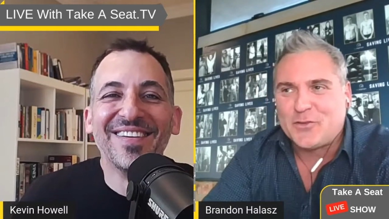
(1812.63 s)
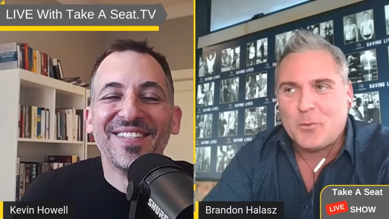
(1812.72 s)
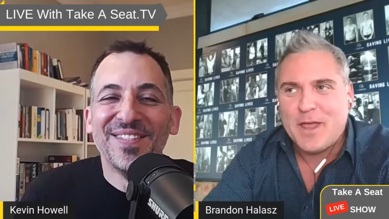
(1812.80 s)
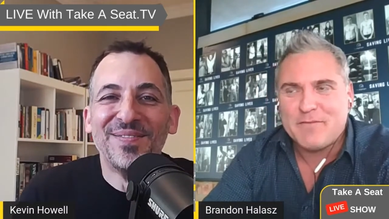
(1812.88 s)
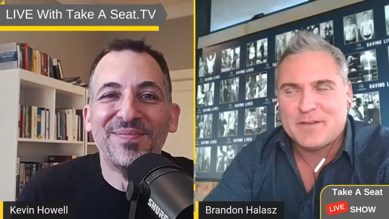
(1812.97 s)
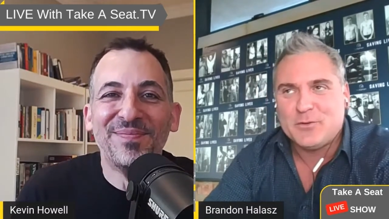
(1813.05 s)
Speaker 1: so
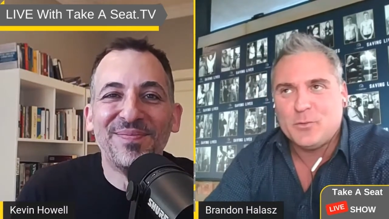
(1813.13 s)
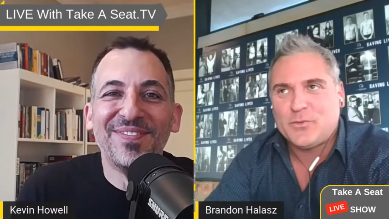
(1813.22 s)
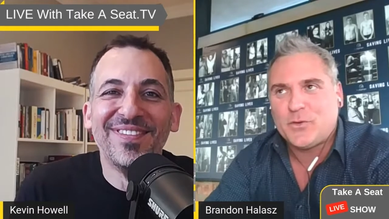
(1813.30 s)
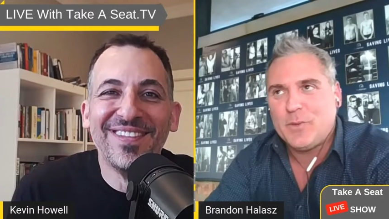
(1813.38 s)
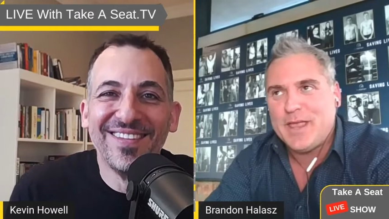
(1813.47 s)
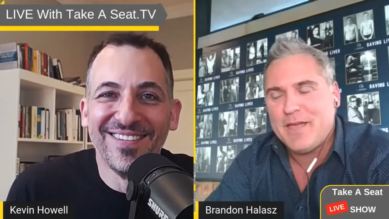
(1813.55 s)
we have a,
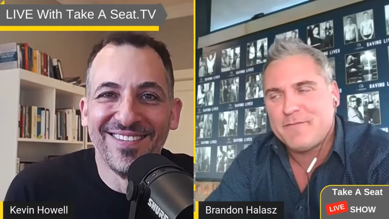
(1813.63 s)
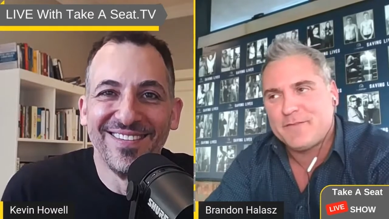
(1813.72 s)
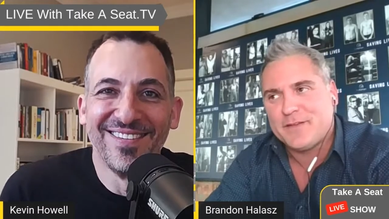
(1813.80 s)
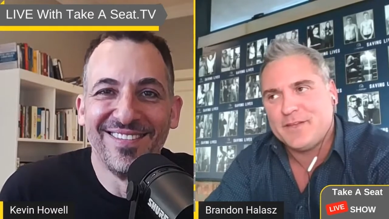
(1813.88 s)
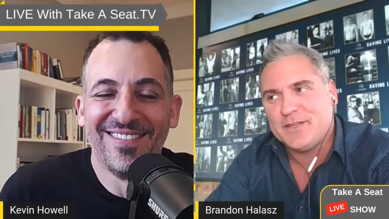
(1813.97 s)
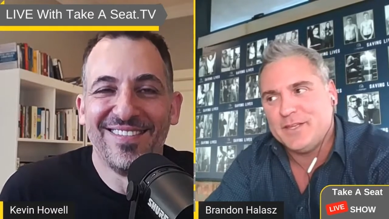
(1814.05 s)
so we have
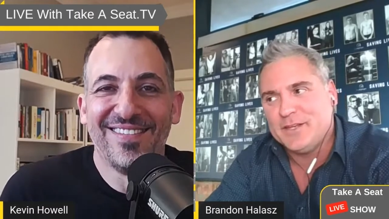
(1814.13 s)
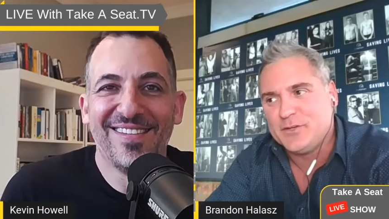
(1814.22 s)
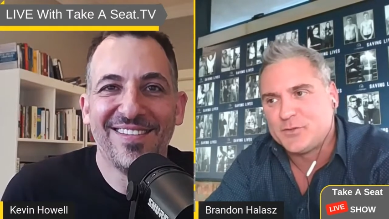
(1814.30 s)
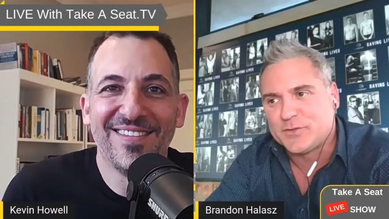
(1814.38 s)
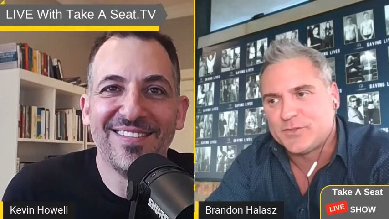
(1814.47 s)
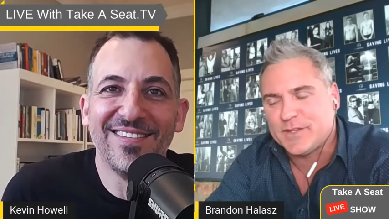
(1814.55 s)
a, an
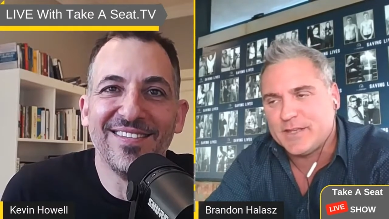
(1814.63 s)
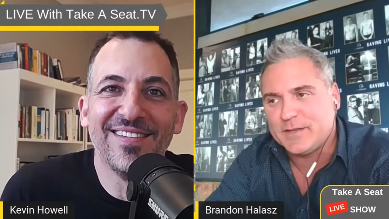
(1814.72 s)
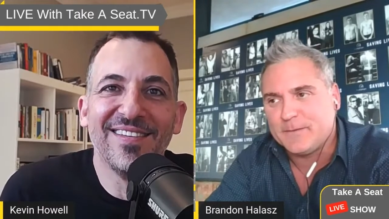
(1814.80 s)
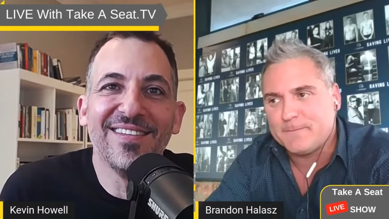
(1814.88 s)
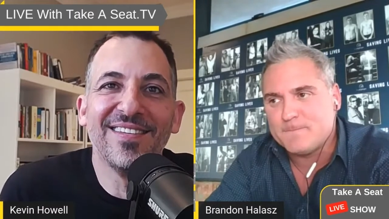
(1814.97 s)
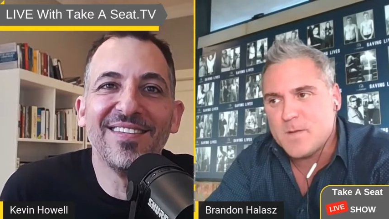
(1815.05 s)

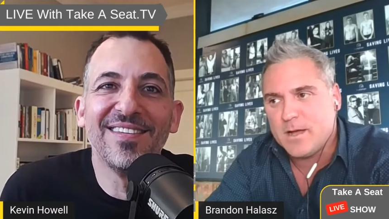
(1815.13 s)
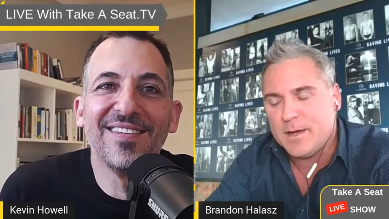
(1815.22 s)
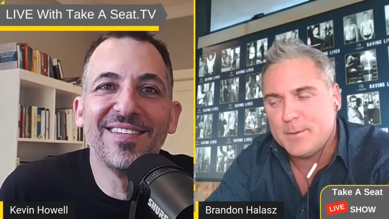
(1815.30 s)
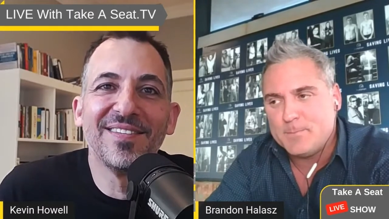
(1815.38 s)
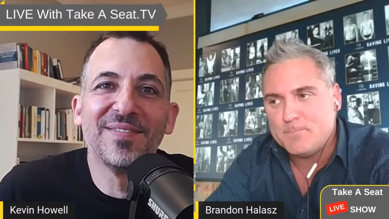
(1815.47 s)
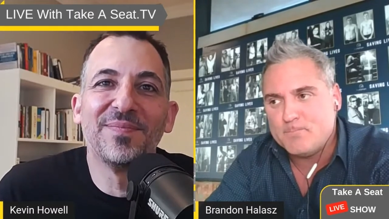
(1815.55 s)
interesting
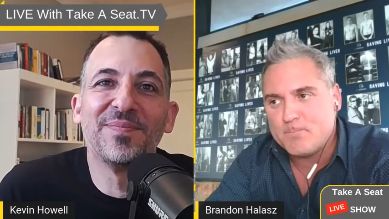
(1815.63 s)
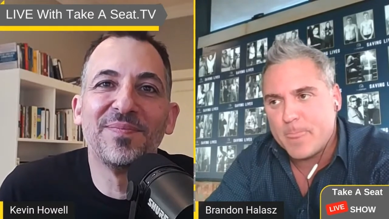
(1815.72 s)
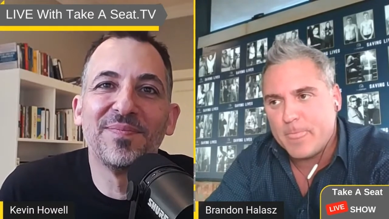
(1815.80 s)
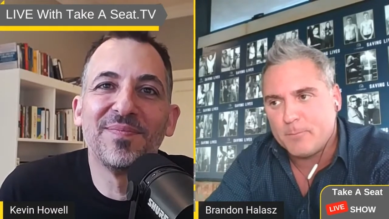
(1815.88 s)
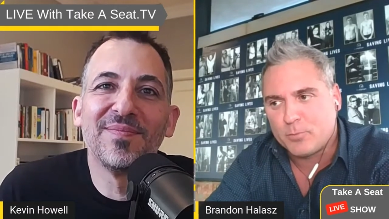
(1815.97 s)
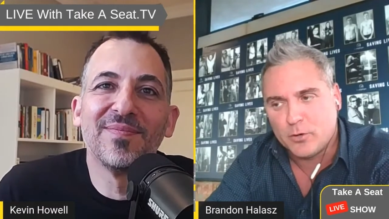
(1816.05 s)
um,
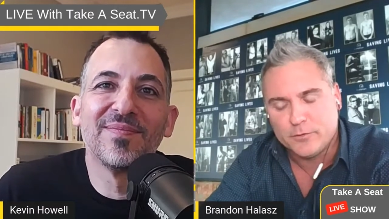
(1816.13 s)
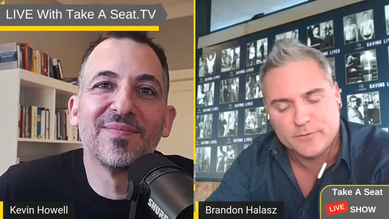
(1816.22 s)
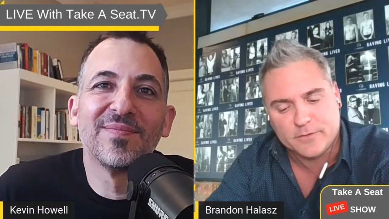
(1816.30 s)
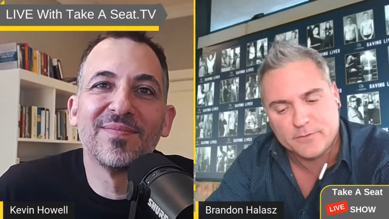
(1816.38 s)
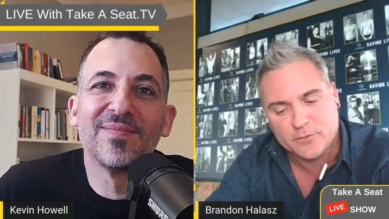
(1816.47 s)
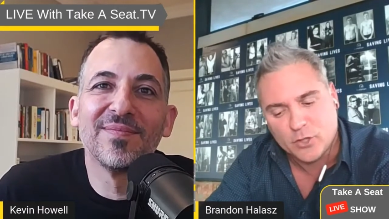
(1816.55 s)
process.